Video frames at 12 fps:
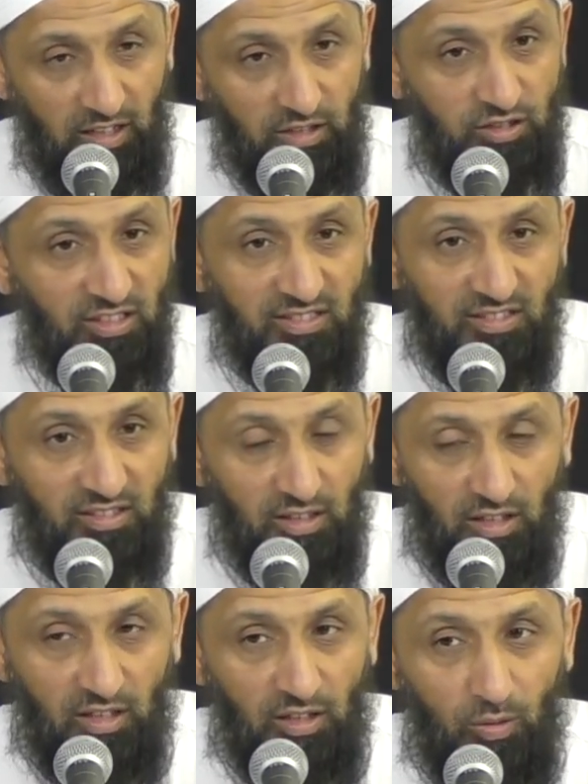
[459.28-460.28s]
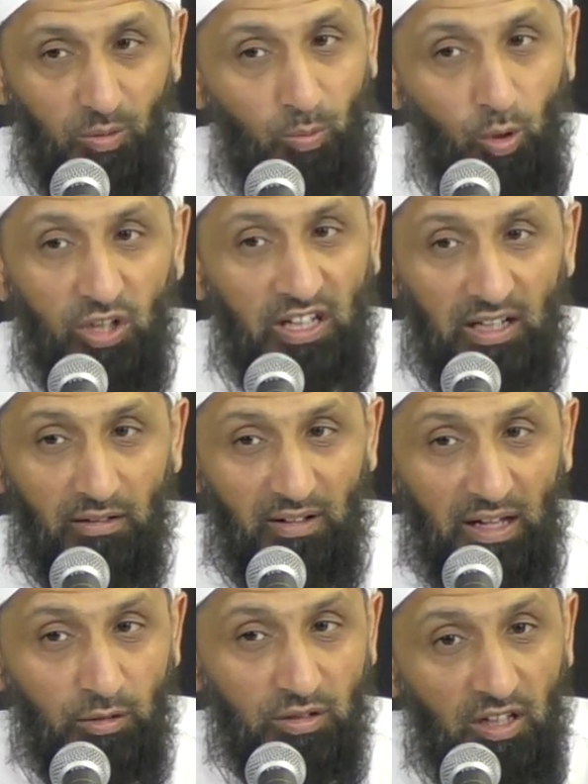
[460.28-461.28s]
just walking
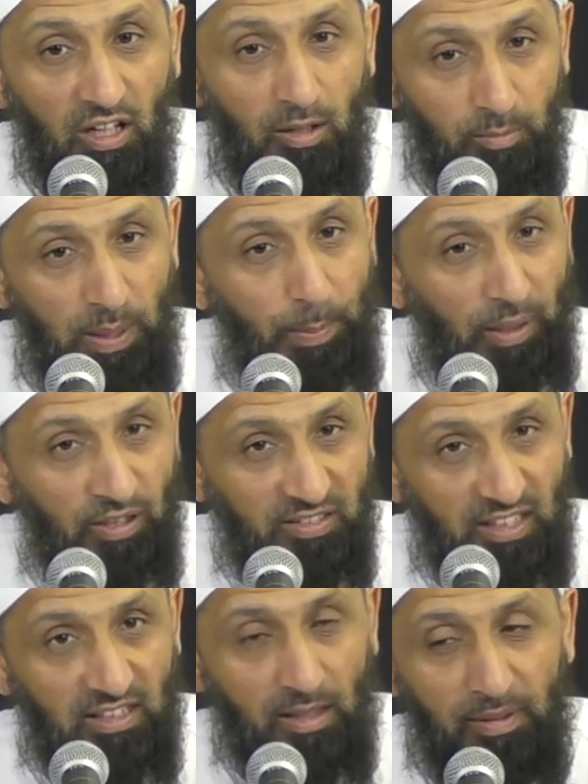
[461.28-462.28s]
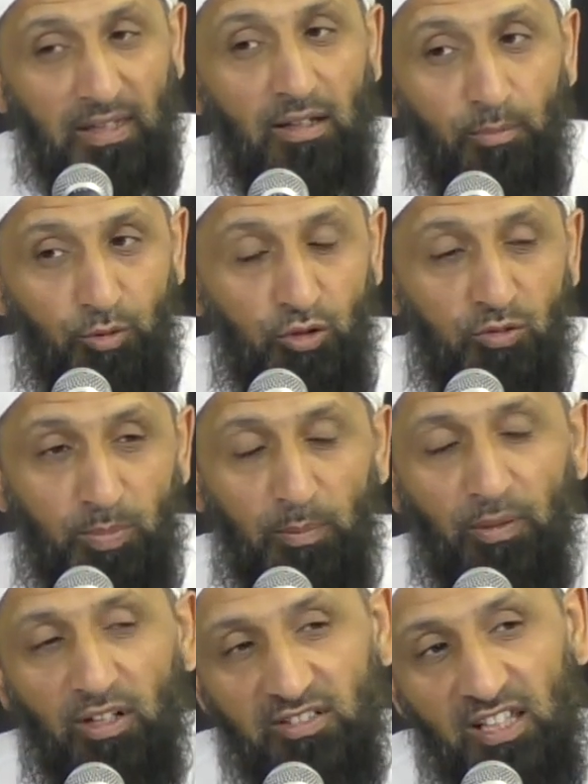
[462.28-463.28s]
around, people are saying they're being abused,
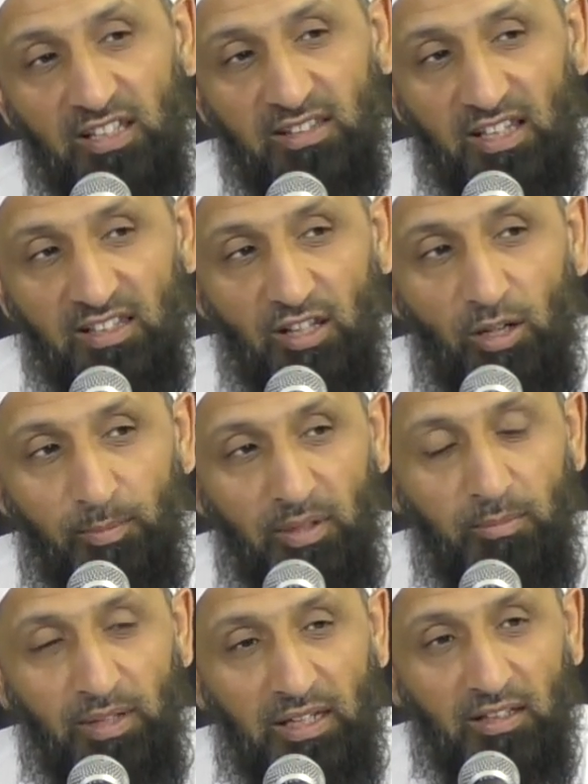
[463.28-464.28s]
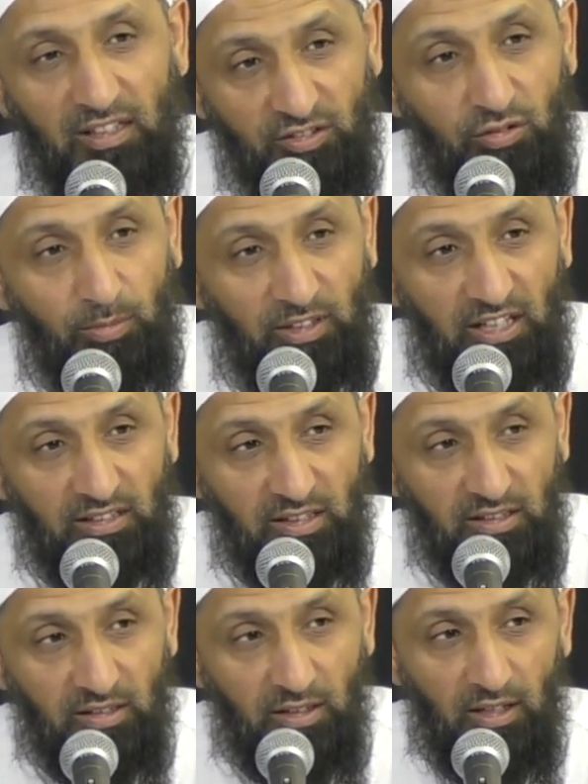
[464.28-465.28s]
people are saying that they are being
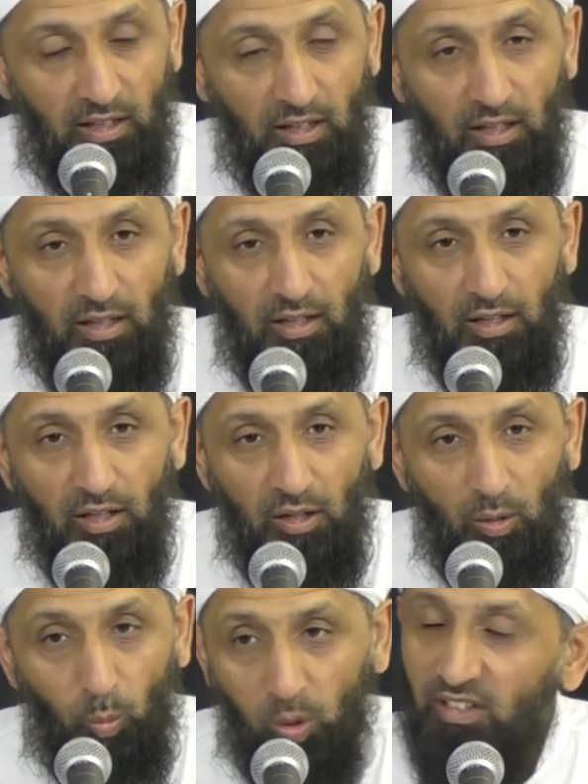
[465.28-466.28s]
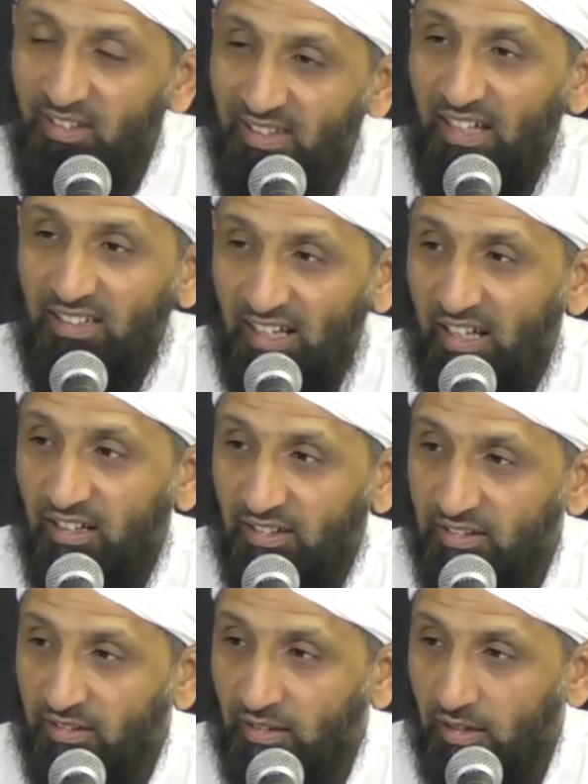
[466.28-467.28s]
discriminated. What does that tell
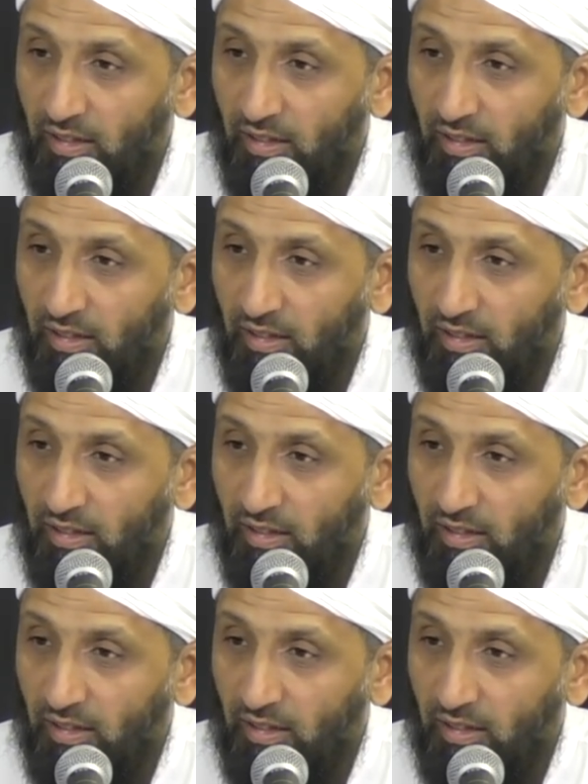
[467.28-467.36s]
us?